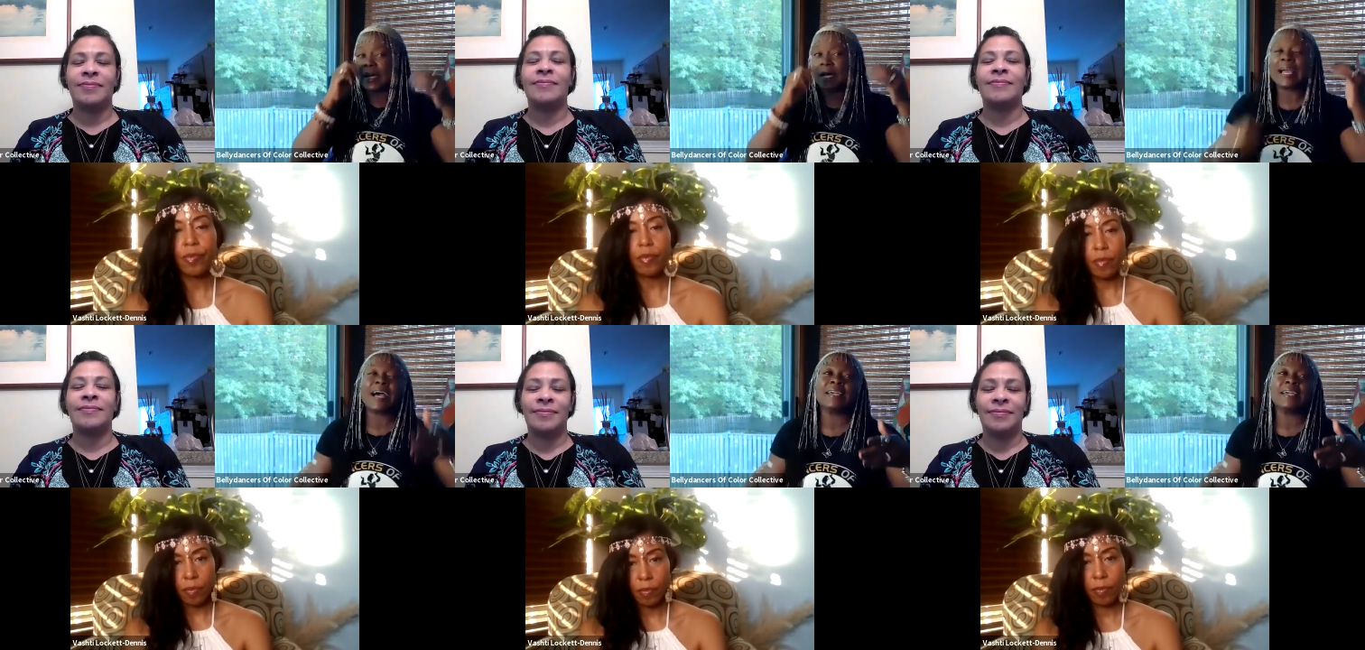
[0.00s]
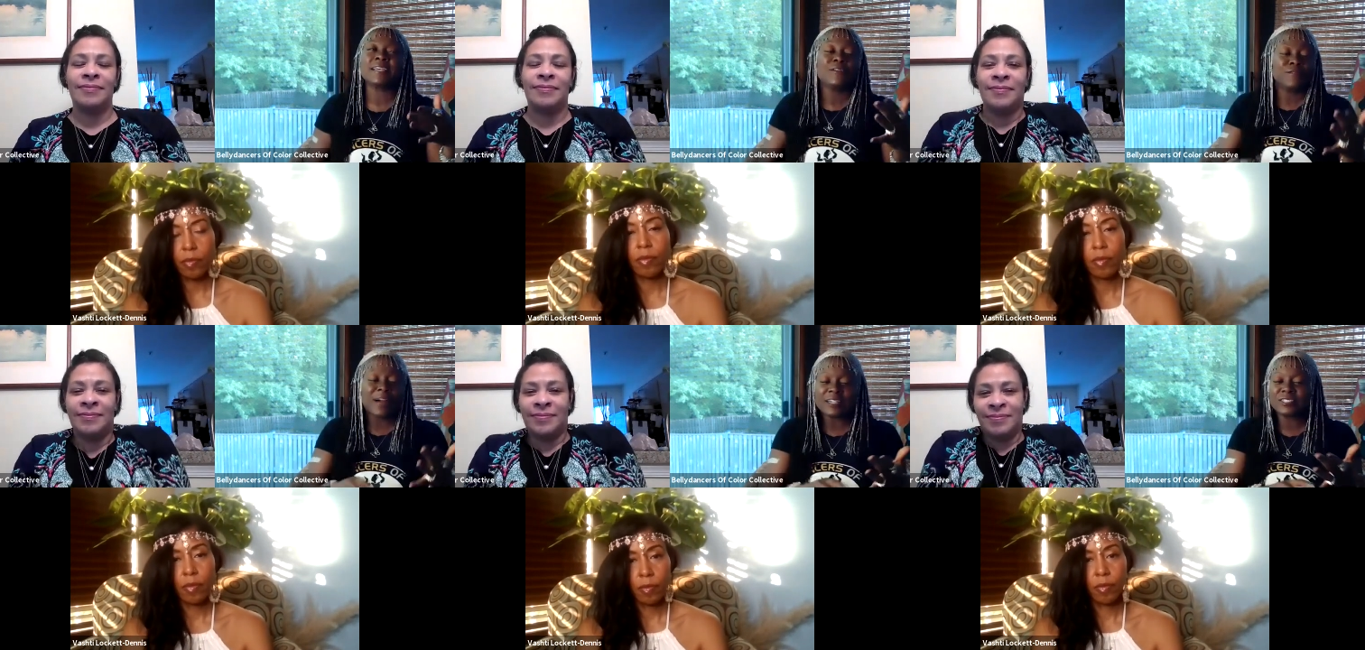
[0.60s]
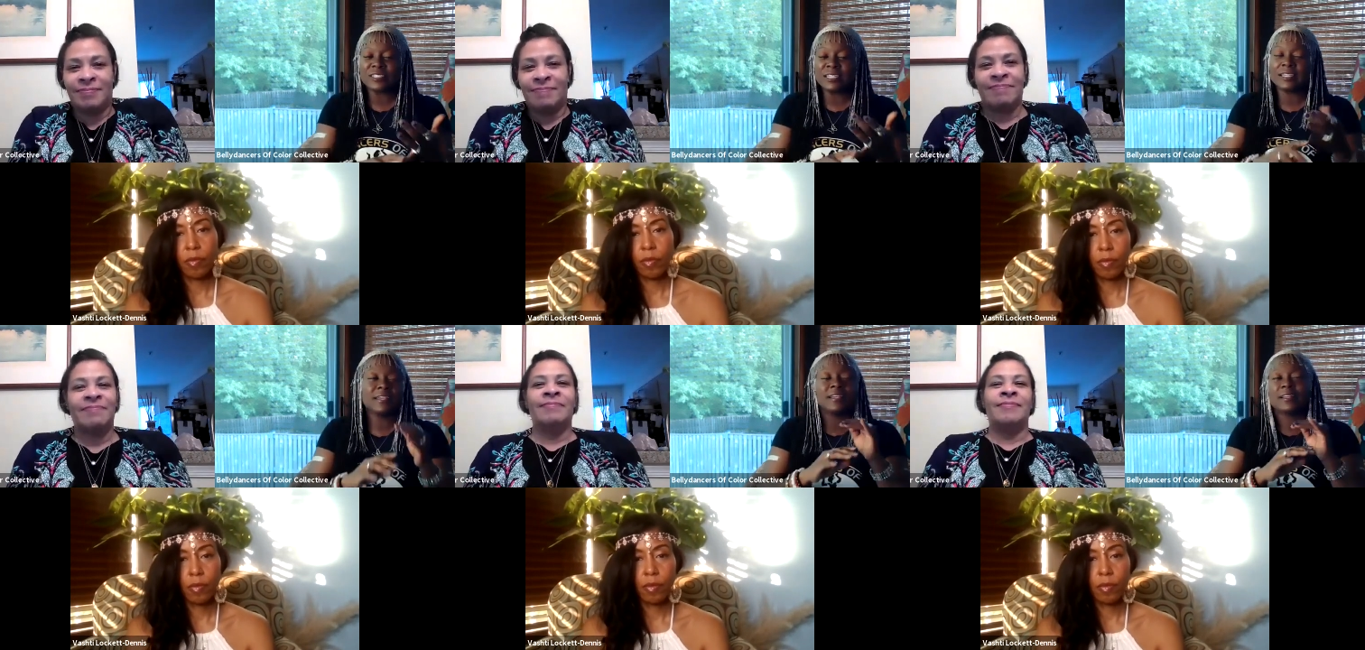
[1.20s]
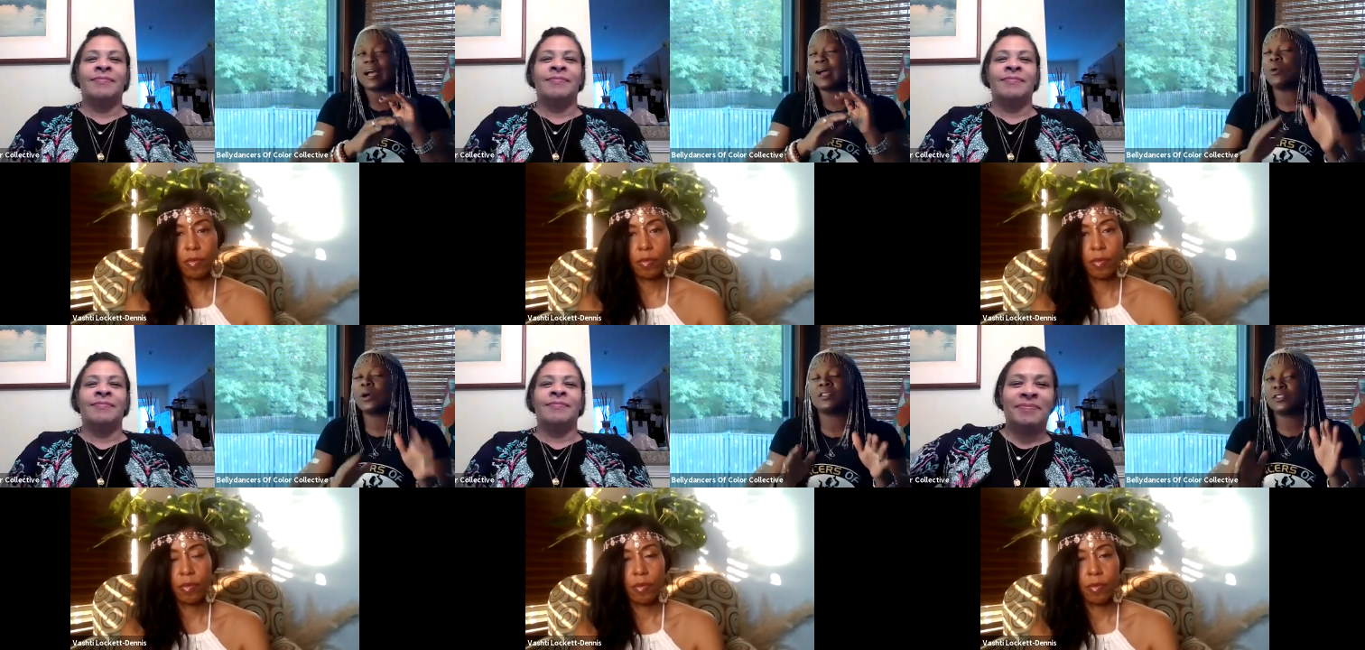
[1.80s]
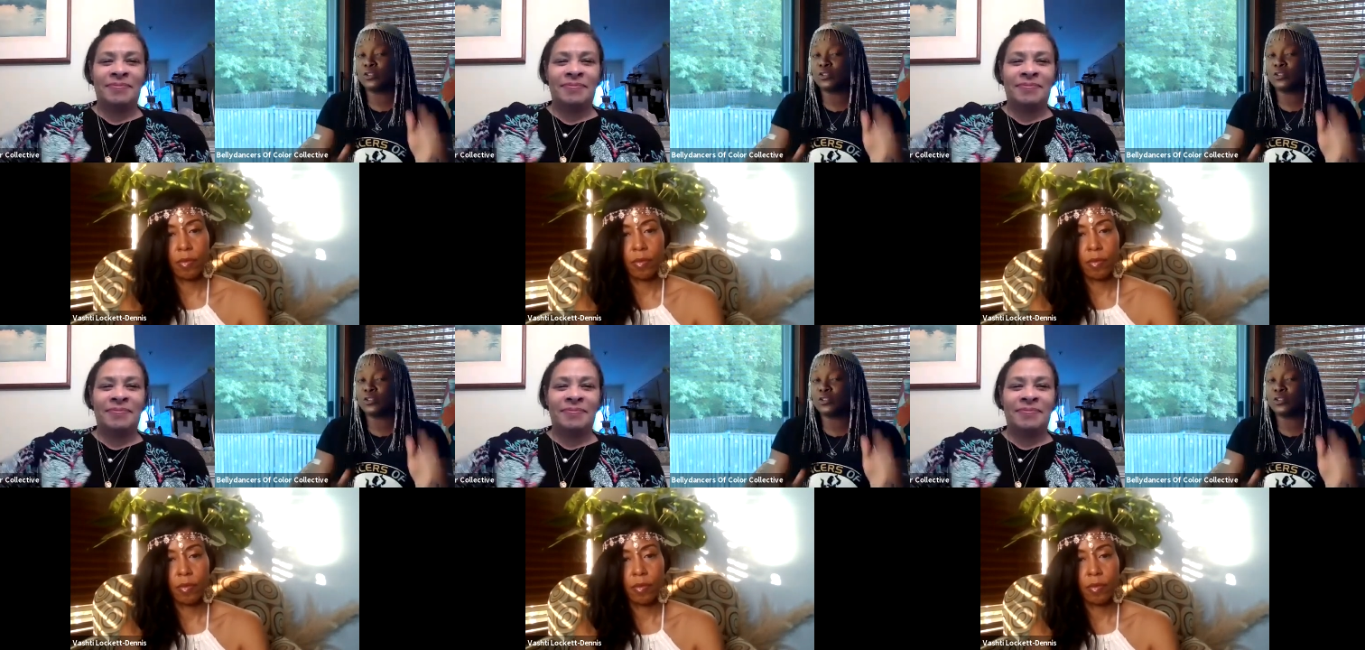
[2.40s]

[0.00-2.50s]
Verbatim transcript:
Speaker 1: Now, guys, Vashti, I want